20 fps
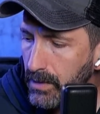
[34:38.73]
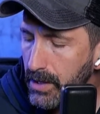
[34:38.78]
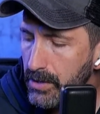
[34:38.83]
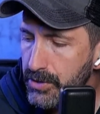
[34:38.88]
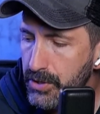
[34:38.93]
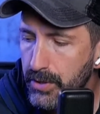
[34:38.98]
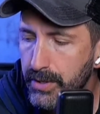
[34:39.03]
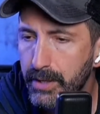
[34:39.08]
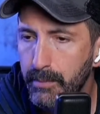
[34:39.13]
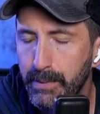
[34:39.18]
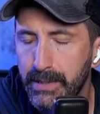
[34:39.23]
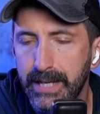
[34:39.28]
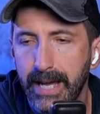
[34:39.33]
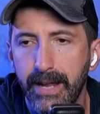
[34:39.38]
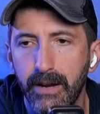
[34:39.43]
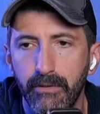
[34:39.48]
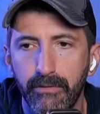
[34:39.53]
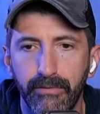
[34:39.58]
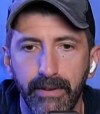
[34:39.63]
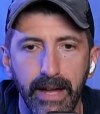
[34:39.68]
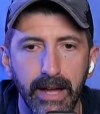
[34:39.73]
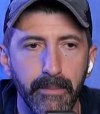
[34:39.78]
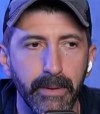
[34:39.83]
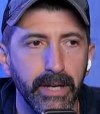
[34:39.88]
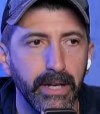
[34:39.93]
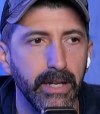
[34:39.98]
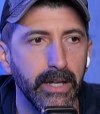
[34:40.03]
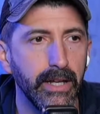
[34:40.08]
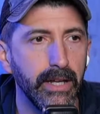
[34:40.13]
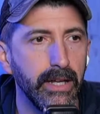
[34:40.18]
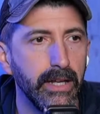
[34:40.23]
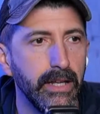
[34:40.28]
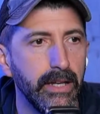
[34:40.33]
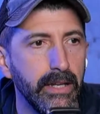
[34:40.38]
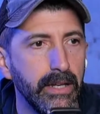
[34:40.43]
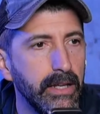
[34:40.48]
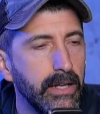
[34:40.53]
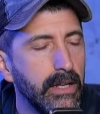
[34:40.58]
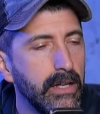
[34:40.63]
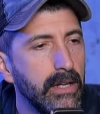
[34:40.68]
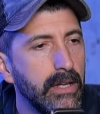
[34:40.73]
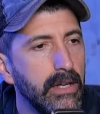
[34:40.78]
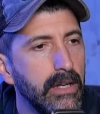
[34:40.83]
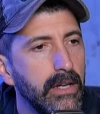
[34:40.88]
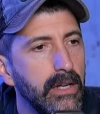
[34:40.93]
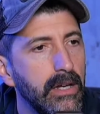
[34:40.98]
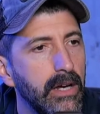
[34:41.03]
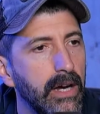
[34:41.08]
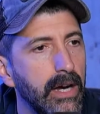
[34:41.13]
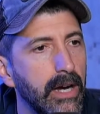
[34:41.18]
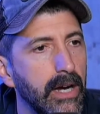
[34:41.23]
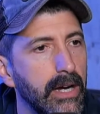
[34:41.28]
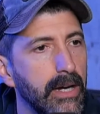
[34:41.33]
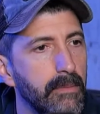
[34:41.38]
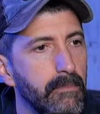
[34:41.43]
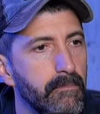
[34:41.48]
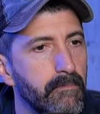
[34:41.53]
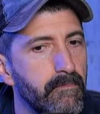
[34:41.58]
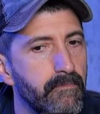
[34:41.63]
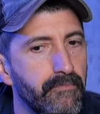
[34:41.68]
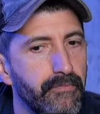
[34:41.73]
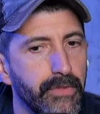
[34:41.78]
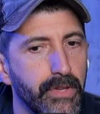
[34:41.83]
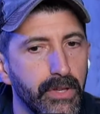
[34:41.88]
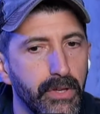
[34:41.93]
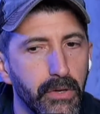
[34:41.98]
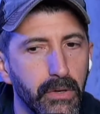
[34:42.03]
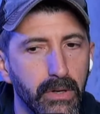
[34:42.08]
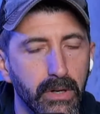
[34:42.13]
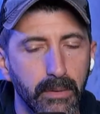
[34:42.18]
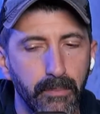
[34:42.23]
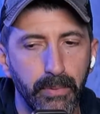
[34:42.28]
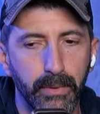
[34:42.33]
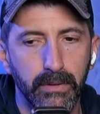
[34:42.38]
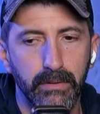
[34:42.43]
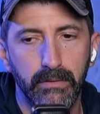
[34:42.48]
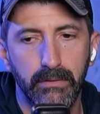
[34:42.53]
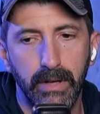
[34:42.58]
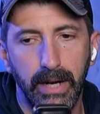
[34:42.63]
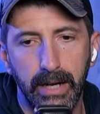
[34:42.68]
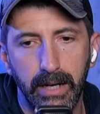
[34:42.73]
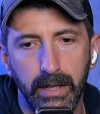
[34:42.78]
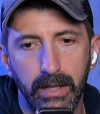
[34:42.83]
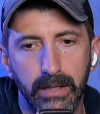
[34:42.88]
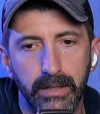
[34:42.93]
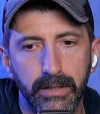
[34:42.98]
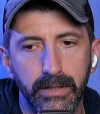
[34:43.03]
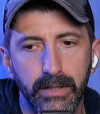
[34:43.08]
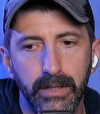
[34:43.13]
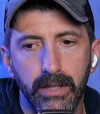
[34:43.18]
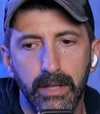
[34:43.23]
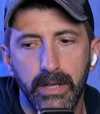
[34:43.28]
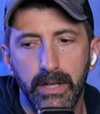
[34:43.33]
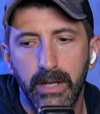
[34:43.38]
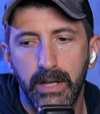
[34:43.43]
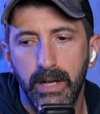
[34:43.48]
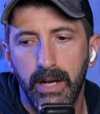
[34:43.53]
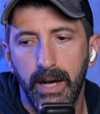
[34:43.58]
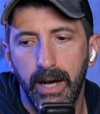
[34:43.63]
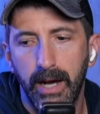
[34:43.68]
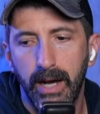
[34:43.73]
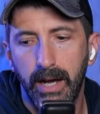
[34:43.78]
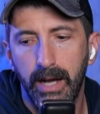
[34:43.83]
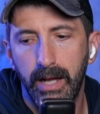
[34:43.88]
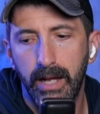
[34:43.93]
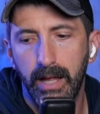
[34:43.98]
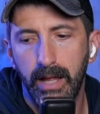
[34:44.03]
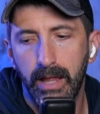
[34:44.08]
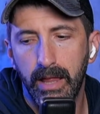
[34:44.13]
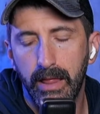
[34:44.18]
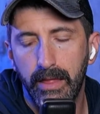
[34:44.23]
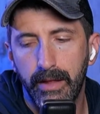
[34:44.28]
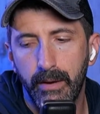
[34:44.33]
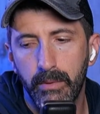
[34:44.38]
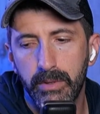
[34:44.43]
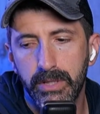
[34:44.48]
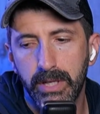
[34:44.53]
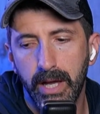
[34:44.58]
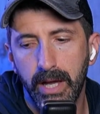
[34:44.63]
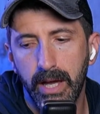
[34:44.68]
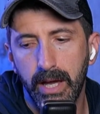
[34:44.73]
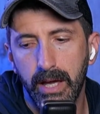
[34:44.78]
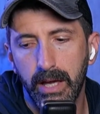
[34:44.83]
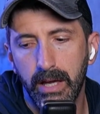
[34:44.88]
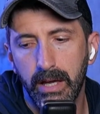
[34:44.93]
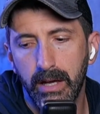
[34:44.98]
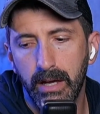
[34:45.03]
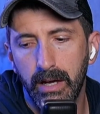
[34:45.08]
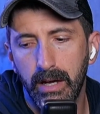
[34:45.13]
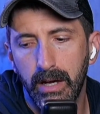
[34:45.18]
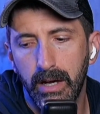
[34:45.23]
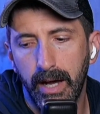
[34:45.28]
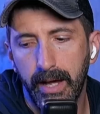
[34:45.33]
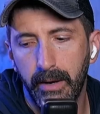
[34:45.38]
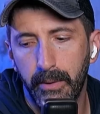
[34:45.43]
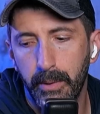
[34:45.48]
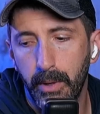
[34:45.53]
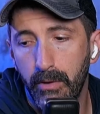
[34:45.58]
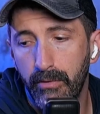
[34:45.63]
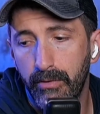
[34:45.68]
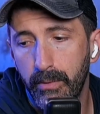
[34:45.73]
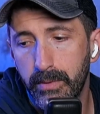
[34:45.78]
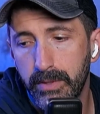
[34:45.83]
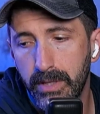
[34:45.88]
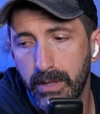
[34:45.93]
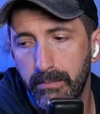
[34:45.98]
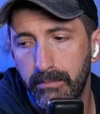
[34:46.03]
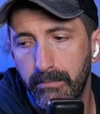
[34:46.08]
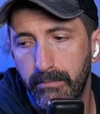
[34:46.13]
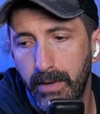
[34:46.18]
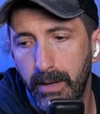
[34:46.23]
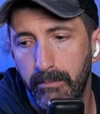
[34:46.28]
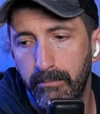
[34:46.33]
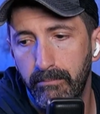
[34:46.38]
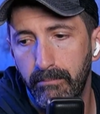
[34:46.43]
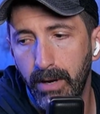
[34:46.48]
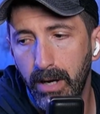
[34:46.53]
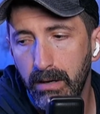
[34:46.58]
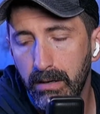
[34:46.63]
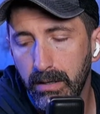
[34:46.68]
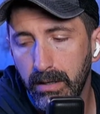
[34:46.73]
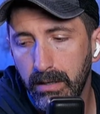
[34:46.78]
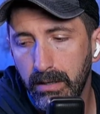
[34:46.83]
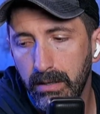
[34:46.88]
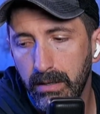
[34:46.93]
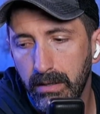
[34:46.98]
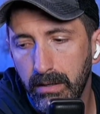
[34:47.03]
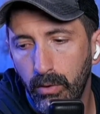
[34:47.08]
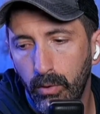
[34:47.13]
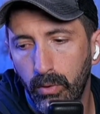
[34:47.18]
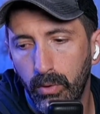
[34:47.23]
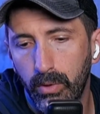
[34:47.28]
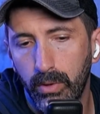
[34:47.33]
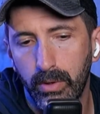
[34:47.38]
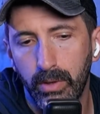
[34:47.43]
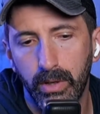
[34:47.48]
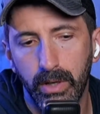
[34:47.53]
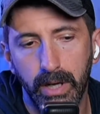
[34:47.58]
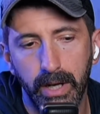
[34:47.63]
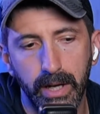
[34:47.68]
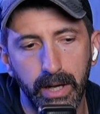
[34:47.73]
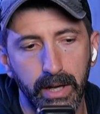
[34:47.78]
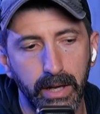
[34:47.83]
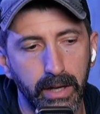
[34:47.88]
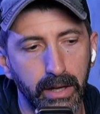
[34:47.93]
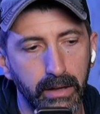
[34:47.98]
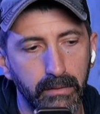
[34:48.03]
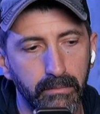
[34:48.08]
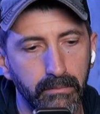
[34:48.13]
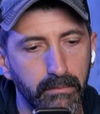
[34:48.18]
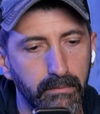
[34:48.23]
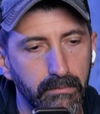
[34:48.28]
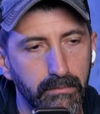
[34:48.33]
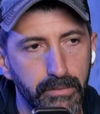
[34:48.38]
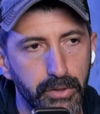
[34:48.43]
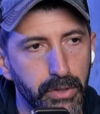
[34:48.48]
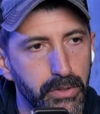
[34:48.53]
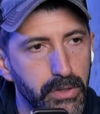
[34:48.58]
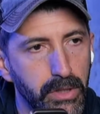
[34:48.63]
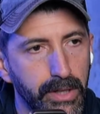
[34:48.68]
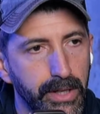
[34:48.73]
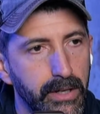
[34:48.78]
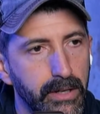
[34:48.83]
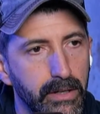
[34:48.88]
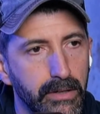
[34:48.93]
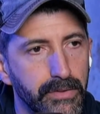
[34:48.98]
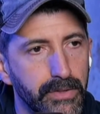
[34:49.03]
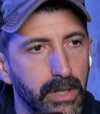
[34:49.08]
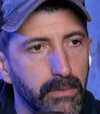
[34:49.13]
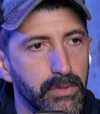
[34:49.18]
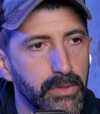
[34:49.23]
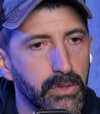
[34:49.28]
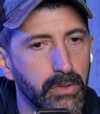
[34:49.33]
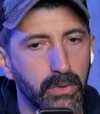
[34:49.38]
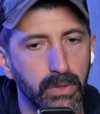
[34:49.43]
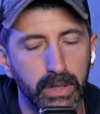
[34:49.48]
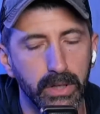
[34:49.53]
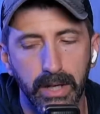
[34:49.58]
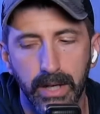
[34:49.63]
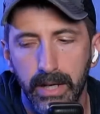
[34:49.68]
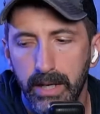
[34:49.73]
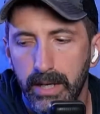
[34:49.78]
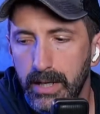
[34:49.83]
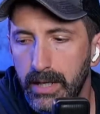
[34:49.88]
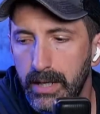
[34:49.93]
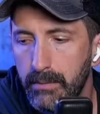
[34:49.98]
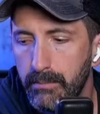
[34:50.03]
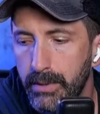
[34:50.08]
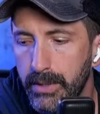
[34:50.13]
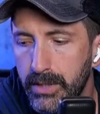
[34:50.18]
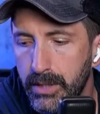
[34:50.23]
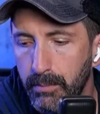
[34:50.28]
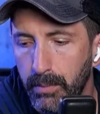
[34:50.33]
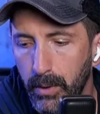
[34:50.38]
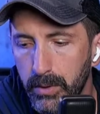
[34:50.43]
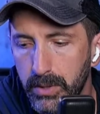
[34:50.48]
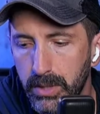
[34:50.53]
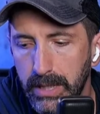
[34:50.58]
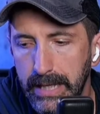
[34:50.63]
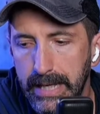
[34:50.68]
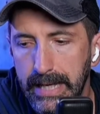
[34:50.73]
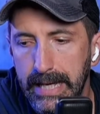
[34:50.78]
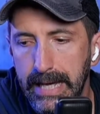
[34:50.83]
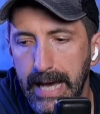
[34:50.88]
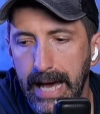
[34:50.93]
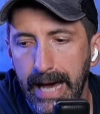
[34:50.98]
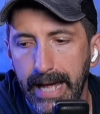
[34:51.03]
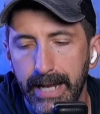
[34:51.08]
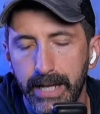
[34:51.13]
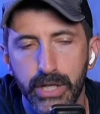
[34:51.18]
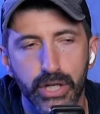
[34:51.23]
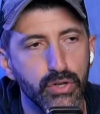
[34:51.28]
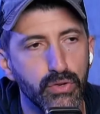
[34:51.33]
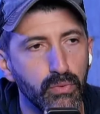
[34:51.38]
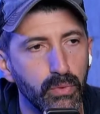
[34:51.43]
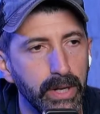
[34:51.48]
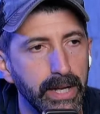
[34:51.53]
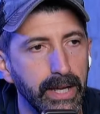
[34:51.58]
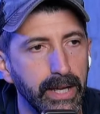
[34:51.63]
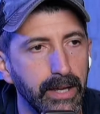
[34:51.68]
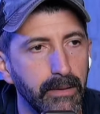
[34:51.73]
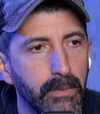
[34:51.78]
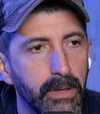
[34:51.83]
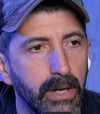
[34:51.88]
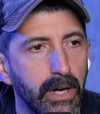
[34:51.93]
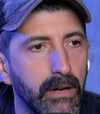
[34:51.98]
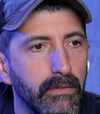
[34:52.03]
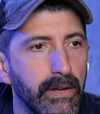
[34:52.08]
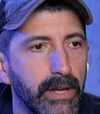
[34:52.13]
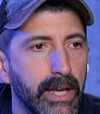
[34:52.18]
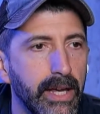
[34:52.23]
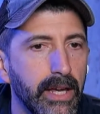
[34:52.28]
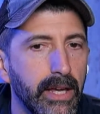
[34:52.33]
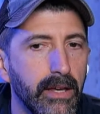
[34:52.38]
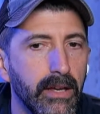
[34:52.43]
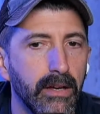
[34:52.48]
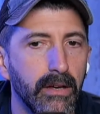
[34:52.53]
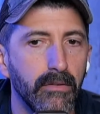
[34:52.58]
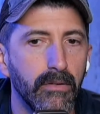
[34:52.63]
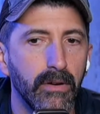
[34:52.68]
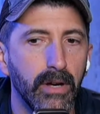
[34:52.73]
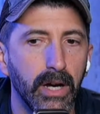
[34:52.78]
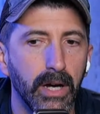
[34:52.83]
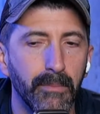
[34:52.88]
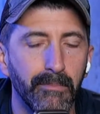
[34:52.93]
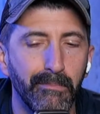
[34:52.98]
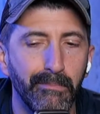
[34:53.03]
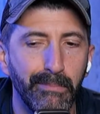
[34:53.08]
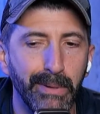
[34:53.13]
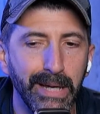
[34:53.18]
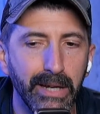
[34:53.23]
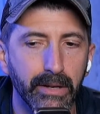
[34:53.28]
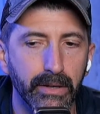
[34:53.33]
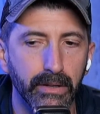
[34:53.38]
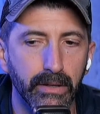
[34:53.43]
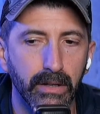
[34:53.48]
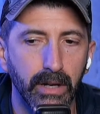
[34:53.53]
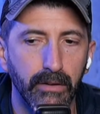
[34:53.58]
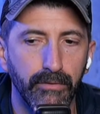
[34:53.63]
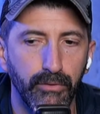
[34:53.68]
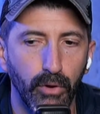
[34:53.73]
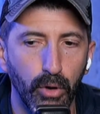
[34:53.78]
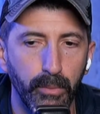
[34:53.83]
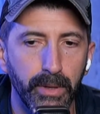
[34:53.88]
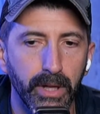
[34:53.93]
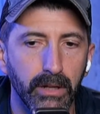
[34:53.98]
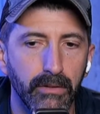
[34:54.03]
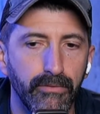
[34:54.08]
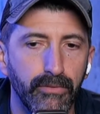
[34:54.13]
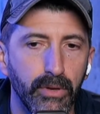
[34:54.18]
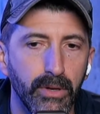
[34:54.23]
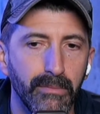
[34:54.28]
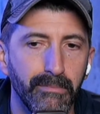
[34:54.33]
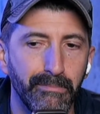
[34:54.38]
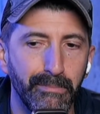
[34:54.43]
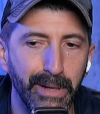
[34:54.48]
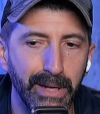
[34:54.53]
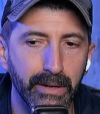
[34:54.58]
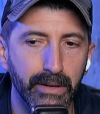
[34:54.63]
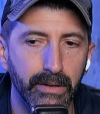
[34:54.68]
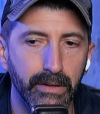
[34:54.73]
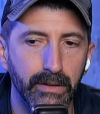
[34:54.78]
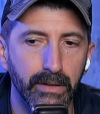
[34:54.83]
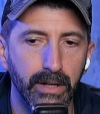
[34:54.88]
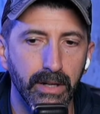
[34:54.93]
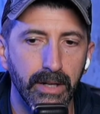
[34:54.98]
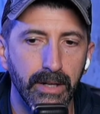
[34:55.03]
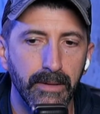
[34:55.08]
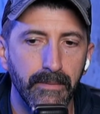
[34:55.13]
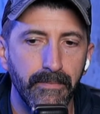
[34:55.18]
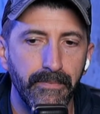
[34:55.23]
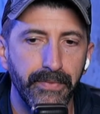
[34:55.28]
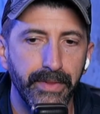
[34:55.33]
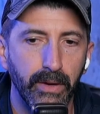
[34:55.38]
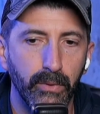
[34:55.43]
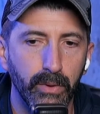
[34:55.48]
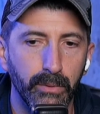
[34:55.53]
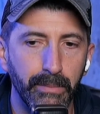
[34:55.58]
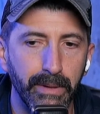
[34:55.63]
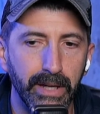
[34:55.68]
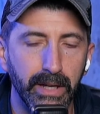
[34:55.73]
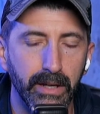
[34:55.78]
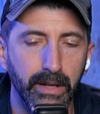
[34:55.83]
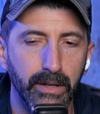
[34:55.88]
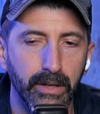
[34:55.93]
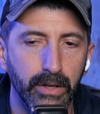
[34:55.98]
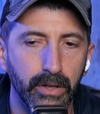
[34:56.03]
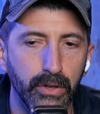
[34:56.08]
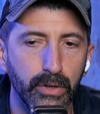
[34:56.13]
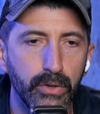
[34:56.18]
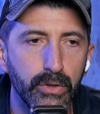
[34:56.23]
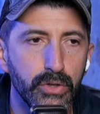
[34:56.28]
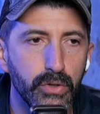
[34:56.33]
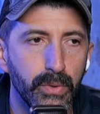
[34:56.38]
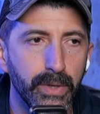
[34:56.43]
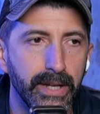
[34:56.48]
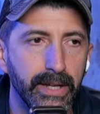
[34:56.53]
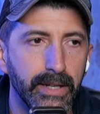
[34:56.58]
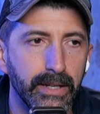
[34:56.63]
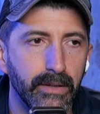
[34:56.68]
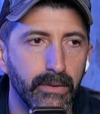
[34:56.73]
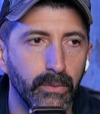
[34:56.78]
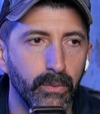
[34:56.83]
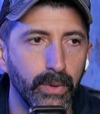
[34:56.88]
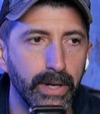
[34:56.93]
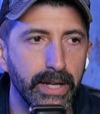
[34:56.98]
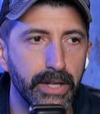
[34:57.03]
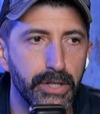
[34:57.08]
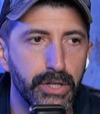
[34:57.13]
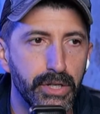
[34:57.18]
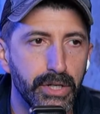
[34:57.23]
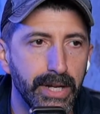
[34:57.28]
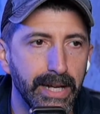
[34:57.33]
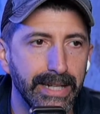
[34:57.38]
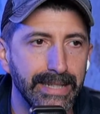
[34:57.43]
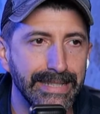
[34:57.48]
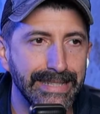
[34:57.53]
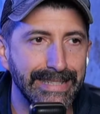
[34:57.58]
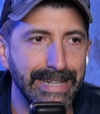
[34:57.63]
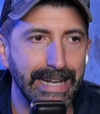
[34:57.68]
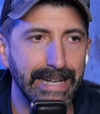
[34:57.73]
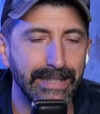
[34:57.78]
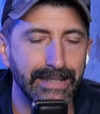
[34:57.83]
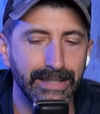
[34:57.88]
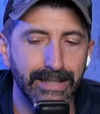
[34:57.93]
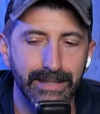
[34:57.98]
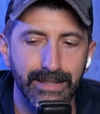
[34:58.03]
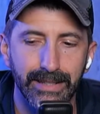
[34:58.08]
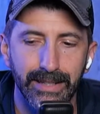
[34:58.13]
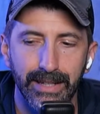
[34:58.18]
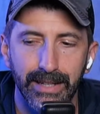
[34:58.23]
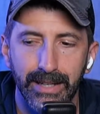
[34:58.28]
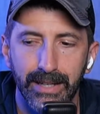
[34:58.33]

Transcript: during the potato famine in um, Europe, Ireland, uh, there was a I don't know if it was a, a monk or a church leader of some sort but supposedly he had a dream of a, a beer, a formula for a beer that would be nutrient rich and dense.